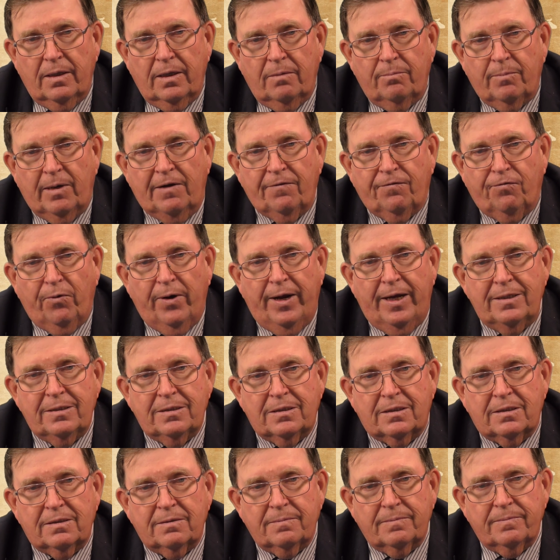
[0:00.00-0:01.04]
My
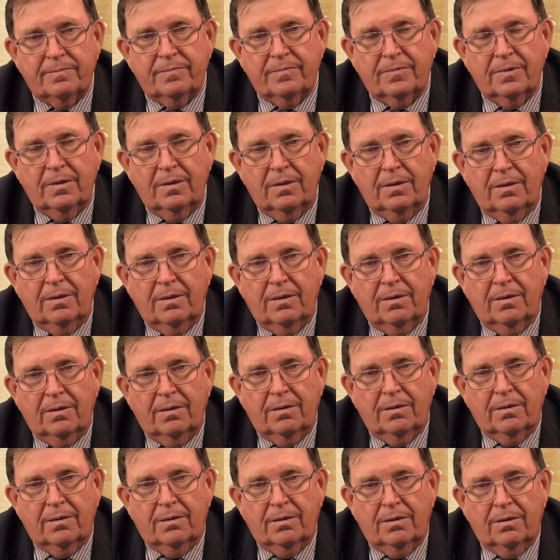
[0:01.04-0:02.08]
friends,
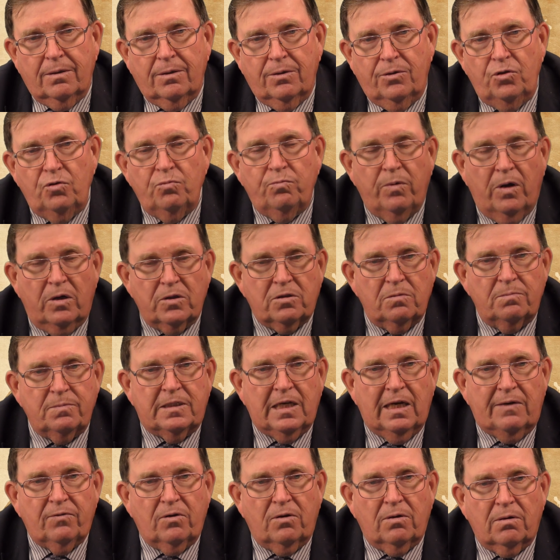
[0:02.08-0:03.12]
you Muslims
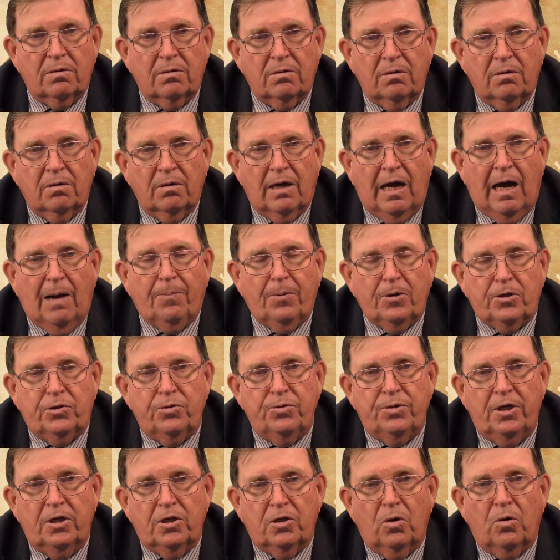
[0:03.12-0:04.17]
have an
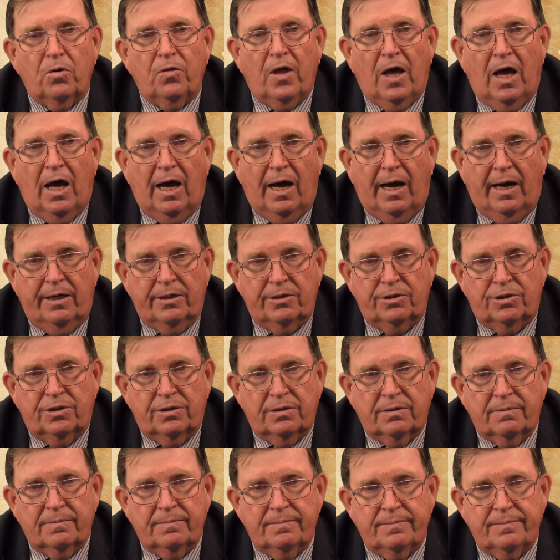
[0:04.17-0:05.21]
opportunity to go to the Hajj.
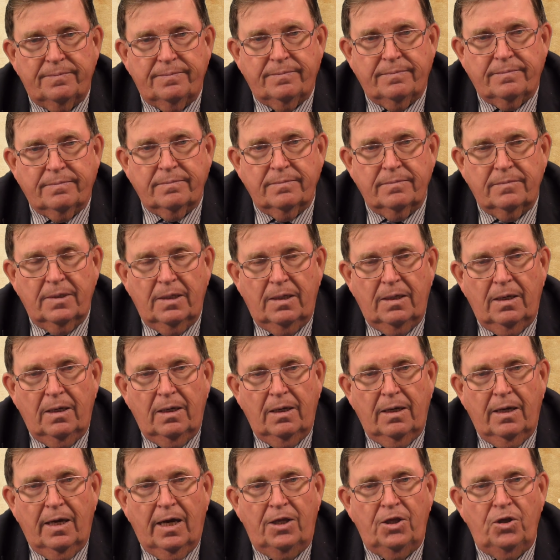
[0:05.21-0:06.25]

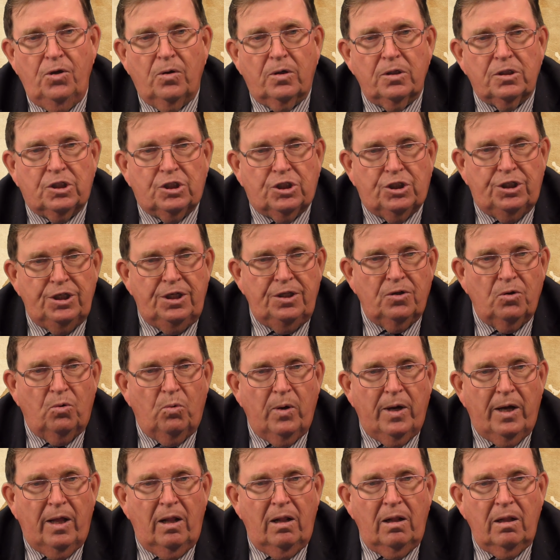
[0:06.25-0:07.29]
And you can see the
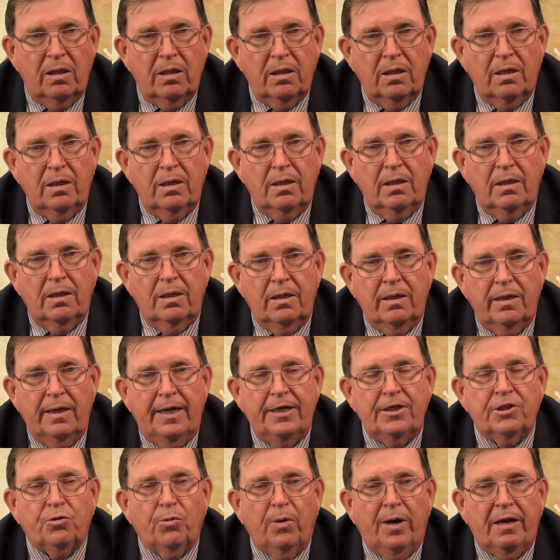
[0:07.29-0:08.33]
well
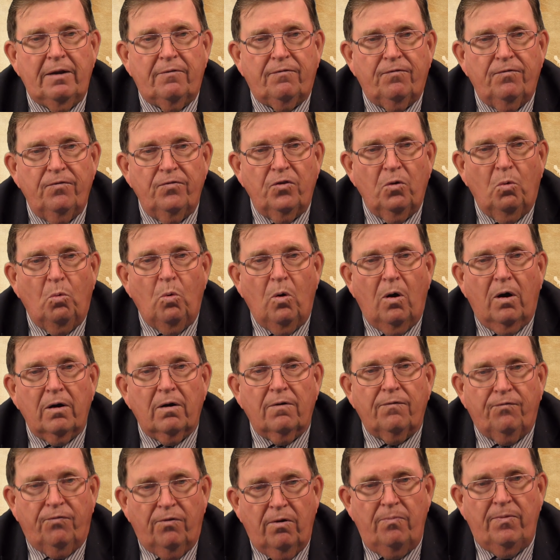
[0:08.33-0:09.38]
and drink the water
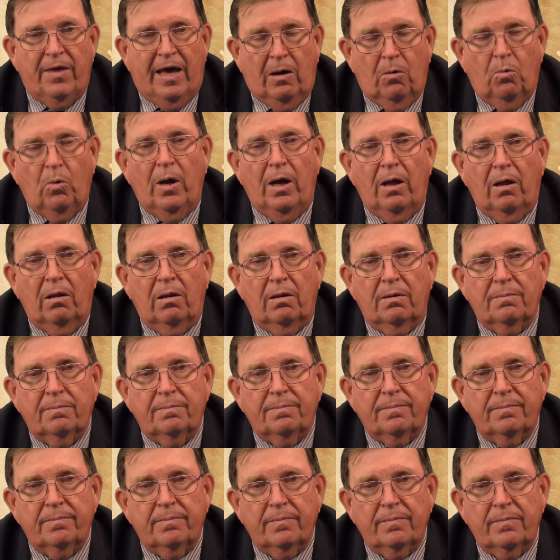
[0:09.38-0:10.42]
from that well.
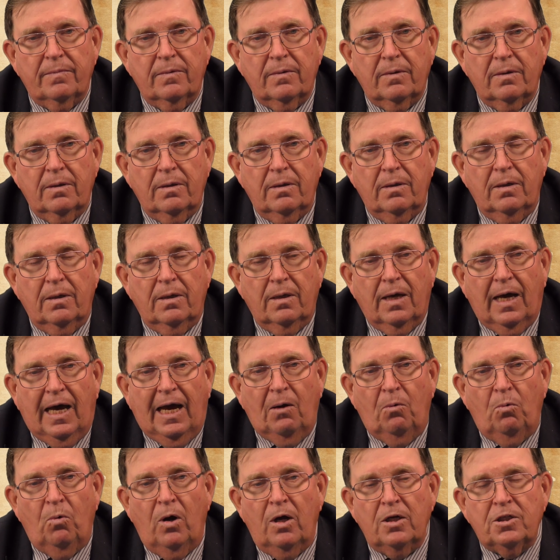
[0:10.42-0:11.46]
I
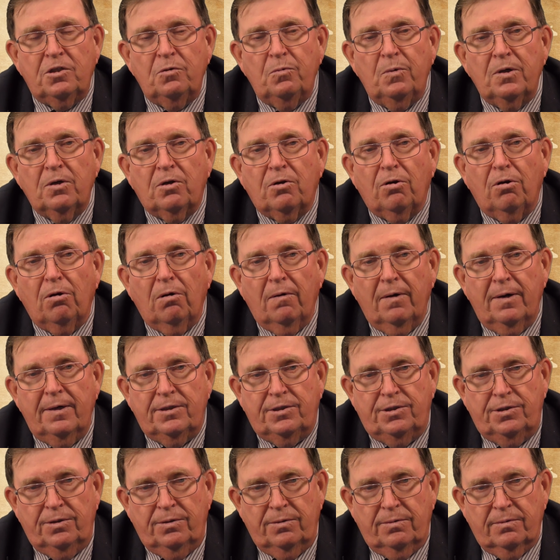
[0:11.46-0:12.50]
want to encourage
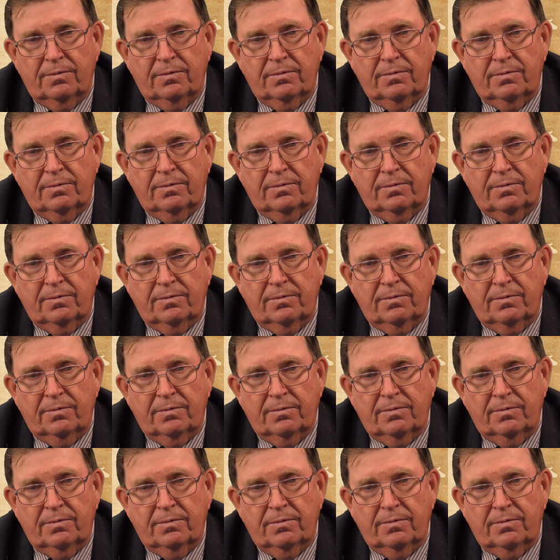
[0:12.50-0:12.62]
you.